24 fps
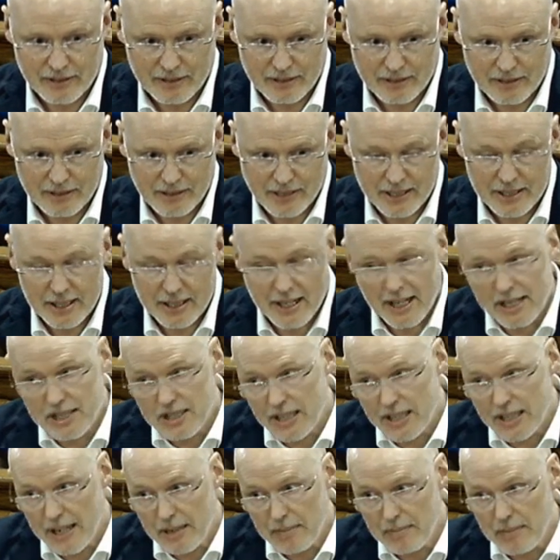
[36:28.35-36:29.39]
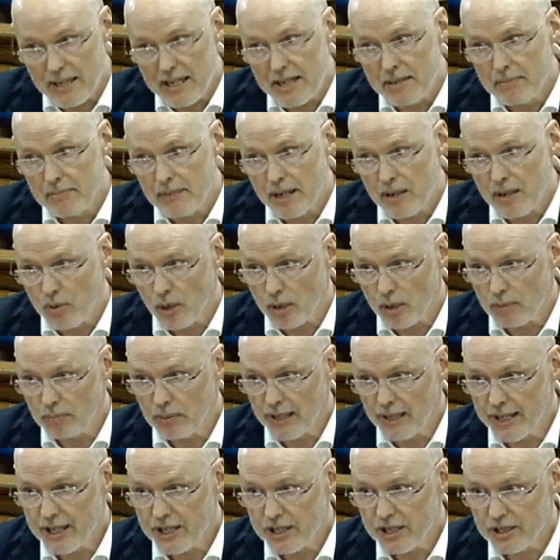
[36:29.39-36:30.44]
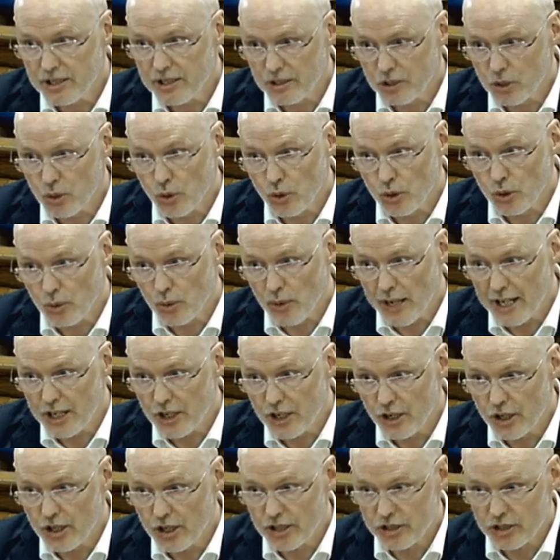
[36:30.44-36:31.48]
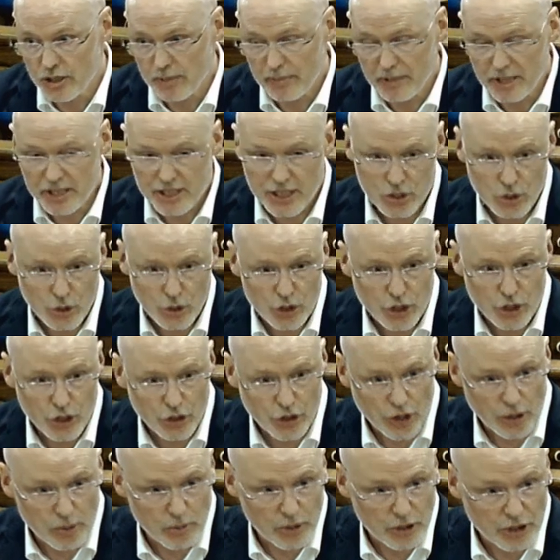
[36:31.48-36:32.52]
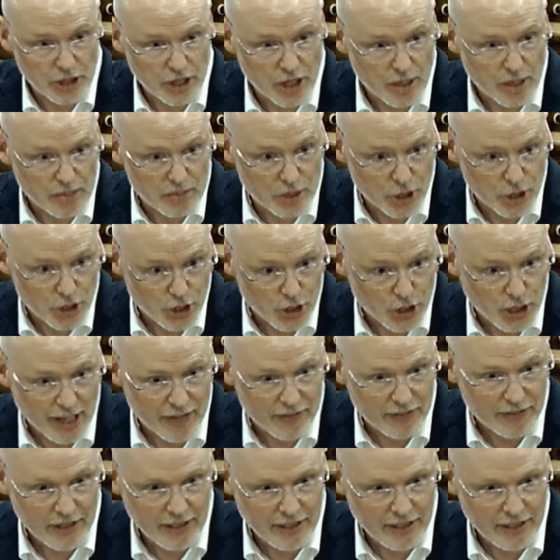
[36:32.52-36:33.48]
It's like me in my workplace going away, do you? And somebody says, oh, you'll not want to come, you're good living.